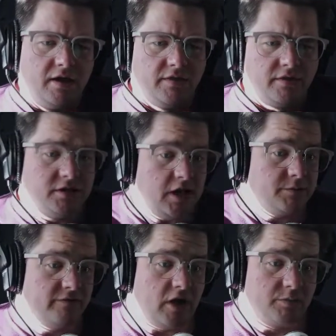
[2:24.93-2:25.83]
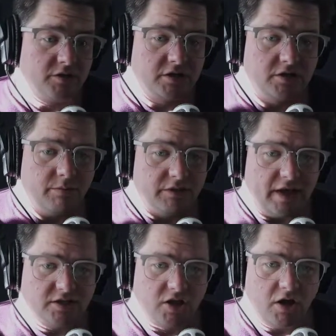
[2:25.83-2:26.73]
This helped developers to ship
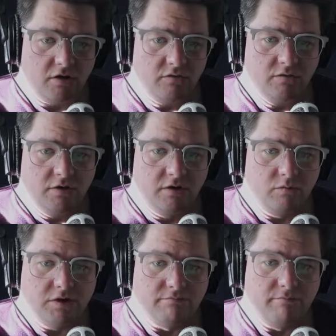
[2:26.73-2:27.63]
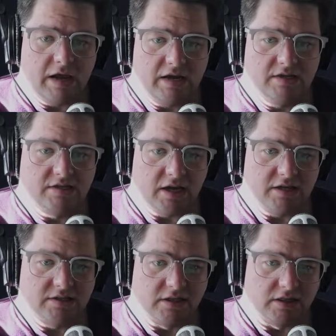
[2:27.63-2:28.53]
less code, which made
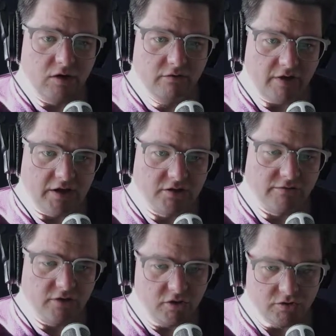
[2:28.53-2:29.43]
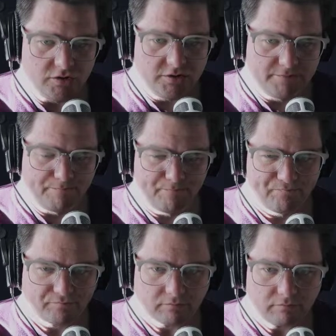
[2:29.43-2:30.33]
sites load faster for users.
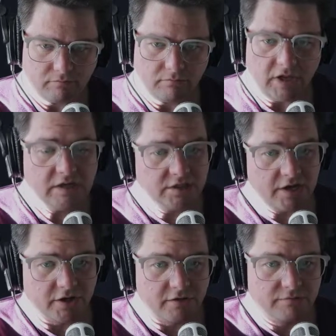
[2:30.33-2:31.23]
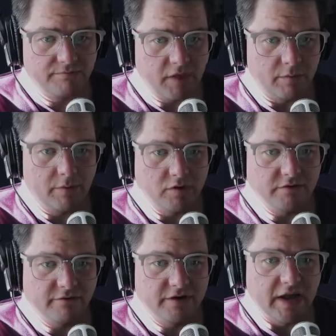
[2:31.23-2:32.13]
Side note, a proposal
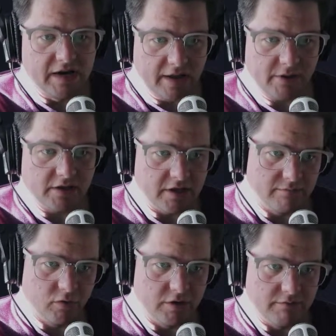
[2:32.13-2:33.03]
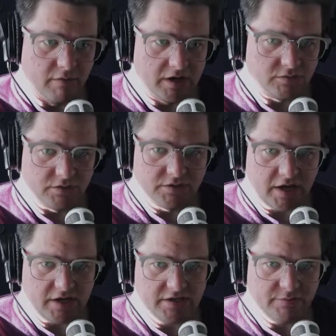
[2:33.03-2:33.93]
for dynamically imported modules
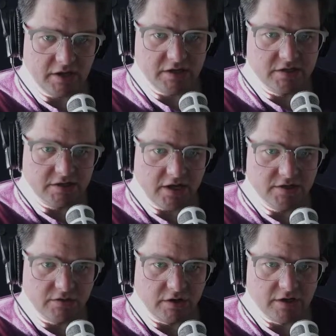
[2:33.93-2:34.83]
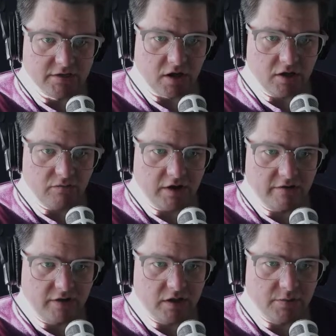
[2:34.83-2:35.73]
has made it to stage 3 and is already
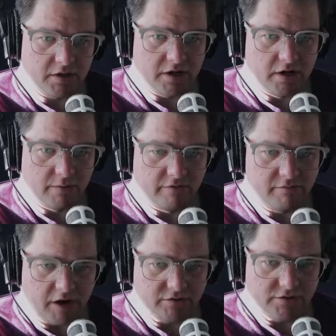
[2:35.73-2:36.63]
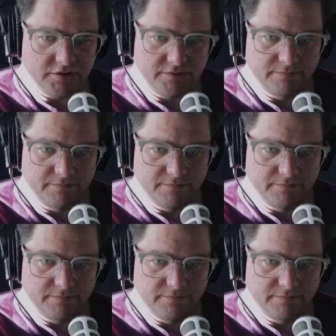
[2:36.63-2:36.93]
available in a number of browsers.